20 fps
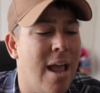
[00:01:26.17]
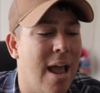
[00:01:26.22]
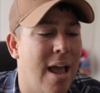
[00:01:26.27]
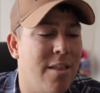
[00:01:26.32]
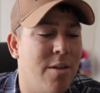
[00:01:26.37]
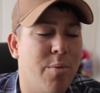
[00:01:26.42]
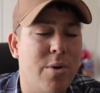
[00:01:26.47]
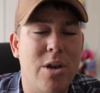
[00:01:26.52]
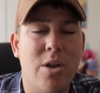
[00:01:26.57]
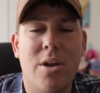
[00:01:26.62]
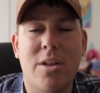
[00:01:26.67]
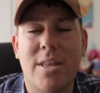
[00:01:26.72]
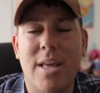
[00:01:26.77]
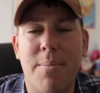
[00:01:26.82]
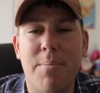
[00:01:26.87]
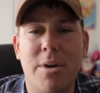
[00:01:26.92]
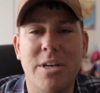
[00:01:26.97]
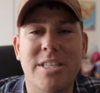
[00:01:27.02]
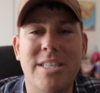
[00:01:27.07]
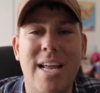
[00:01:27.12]
And then when you get
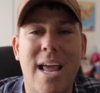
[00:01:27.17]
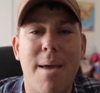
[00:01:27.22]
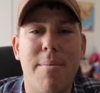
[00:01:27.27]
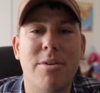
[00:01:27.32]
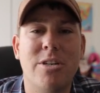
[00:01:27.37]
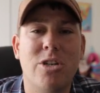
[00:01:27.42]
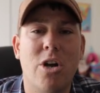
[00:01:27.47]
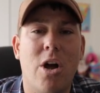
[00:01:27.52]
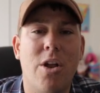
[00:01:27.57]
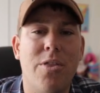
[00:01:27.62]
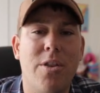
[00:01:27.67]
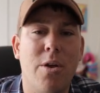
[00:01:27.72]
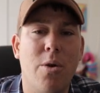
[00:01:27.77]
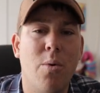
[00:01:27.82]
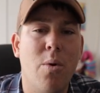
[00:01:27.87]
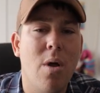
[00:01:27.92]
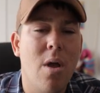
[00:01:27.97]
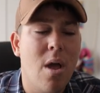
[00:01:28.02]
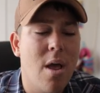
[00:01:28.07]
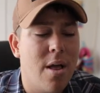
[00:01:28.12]
that much damage on
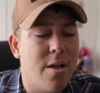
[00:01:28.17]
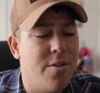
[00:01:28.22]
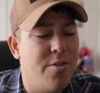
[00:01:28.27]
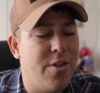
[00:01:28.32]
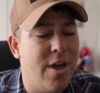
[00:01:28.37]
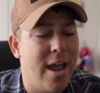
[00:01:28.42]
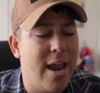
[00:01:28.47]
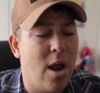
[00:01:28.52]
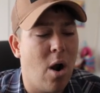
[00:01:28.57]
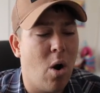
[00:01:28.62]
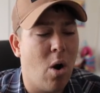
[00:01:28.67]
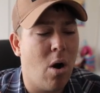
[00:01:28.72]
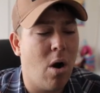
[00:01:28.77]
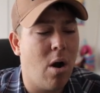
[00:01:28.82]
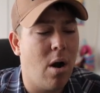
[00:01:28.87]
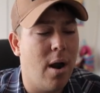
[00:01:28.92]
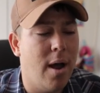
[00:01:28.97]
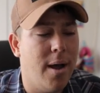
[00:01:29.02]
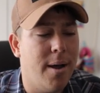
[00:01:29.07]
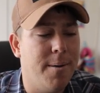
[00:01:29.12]
them, they
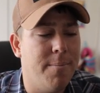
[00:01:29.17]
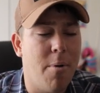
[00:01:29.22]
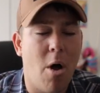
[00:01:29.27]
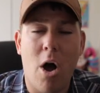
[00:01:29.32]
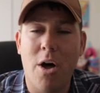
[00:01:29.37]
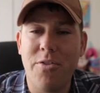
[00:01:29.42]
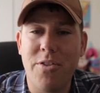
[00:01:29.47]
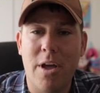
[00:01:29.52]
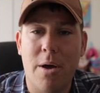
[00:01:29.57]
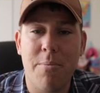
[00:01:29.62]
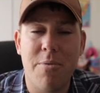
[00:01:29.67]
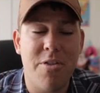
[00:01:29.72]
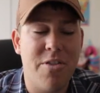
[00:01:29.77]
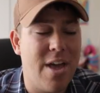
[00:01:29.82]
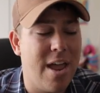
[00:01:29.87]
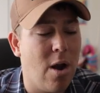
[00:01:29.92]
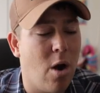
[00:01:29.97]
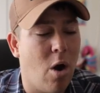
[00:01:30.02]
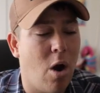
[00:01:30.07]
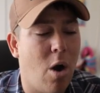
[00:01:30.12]

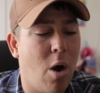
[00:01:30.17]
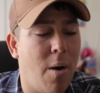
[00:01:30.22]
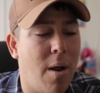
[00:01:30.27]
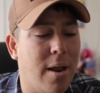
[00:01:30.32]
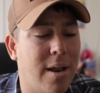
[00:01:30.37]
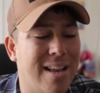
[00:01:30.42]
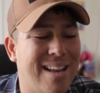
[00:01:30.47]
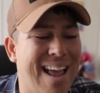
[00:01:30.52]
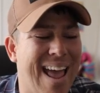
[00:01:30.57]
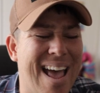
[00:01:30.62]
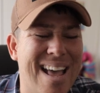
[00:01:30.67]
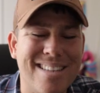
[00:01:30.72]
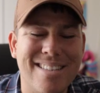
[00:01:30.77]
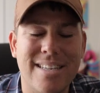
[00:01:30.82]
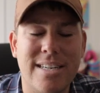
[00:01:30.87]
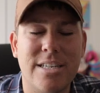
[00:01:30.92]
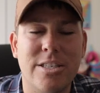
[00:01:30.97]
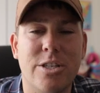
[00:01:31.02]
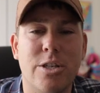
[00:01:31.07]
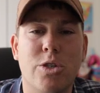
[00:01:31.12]
are
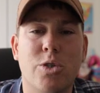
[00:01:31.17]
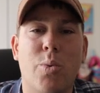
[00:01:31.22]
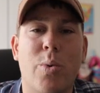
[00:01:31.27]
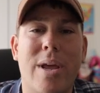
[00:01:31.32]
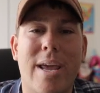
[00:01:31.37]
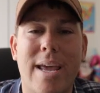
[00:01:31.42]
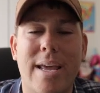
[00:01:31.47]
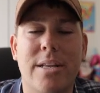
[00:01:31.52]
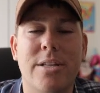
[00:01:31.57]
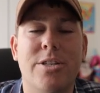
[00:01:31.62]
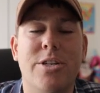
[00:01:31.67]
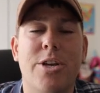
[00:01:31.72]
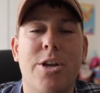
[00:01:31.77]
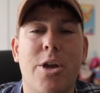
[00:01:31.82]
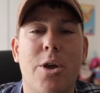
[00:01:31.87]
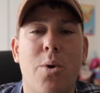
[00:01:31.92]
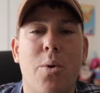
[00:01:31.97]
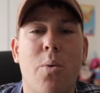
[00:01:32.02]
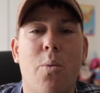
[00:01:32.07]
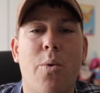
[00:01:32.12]
hesitant to swing into
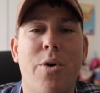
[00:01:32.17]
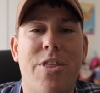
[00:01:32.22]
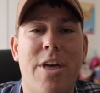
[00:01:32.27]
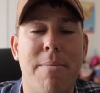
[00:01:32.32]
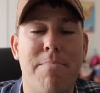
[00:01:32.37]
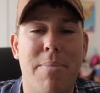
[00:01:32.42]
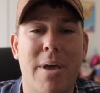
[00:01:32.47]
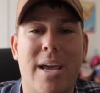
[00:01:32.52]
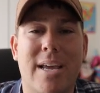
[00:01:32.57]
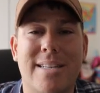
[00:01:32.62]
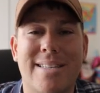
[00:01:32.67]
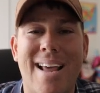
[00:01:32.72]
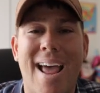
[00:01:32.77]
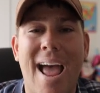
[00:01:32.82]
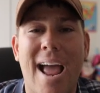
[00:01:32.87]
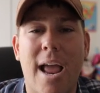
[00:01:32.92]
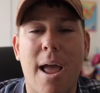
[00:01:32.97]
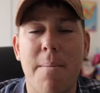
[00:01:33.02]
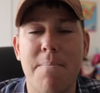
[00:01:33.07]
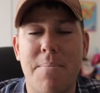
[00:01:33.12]
you with a big
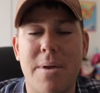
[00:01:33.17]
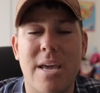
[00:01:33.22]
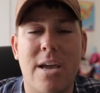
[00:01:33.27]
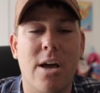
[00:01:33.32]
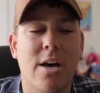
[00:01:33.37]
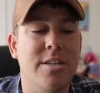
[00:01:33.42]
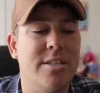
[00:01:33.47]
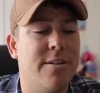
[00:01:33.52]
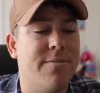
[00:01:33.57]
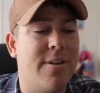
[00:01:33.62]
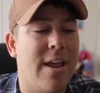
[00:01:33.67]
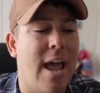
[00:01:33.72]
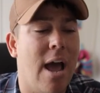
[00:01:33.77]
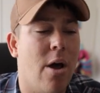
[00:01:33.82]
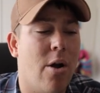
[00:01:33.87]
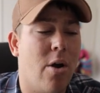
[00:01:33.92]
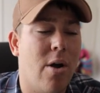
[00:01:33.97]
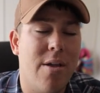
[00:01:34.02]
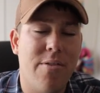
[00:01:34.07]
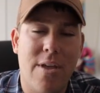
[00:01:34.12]
attack because of
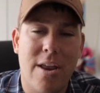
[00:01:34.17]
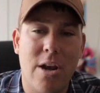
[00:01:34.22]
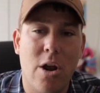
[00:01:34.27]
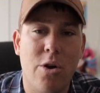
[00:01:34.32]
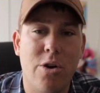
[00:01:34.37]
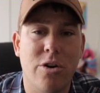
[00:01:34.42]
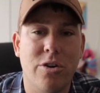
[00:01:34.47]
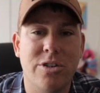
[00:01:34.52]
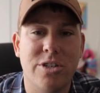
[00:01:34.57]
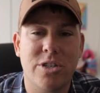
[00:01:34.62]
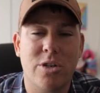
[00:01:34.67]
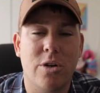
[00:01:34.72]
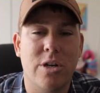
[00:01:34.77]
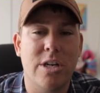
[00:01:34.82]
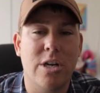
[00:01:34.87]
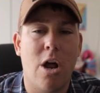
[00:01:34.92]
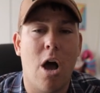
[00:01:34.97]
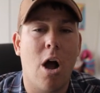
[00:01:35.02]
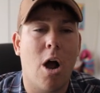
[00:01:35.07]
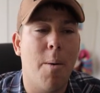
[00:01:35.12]
counter, and they know you're just going to
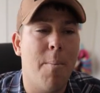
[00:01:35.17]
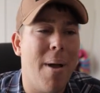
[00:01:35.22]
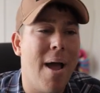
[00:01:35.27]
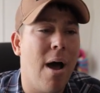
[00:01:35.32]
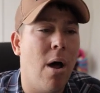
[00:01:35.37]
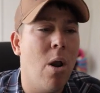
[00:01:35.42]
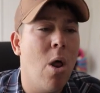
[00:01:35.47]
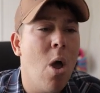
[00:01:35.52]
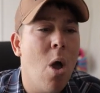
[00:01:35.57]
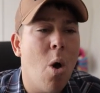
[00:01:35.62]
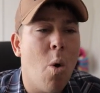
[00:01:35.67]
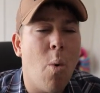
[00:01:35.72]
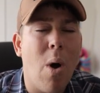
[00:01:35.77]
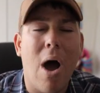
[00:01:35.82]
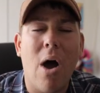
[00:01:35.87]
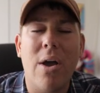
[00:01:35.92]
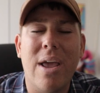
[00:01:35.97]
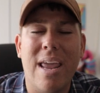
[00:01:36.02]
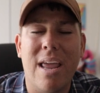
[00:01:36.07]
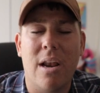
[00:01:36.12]
knock them out
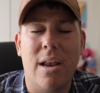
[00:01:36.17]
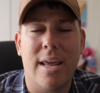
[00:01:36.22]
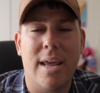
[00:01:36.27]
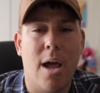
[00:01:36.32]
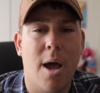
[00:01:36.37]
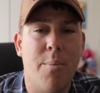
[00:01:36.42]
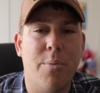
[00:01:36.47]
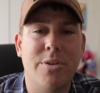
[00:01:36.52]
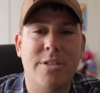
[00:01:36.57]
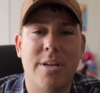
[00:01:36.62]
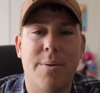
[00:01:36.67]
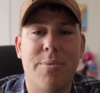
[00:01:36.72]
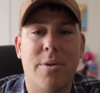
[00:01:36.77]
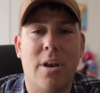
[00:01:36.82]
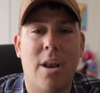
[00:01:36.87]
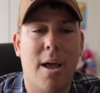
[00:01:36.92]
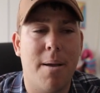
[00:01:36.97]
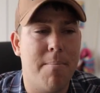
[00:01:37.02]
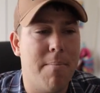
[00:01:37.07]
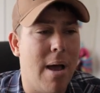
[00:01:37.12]
while healing up with something
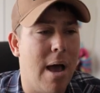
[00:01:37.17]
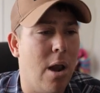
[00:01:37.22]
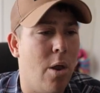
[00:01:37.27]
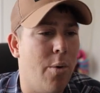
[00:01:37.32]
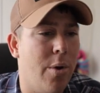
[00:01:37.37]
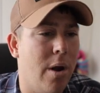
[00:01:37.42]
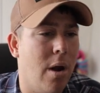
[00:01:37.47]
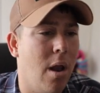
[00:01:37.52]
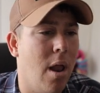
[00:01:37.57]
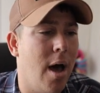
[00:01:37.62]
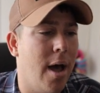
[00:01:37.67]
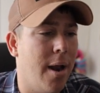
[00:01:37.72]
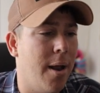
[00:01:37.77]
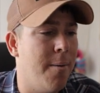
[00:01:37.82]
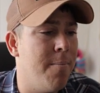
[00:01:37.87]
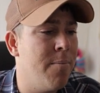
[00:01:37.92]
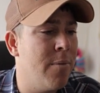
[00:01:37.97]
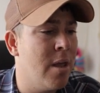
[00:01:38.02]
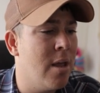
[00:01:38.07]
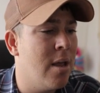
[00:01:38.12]
like Mallow and Lana.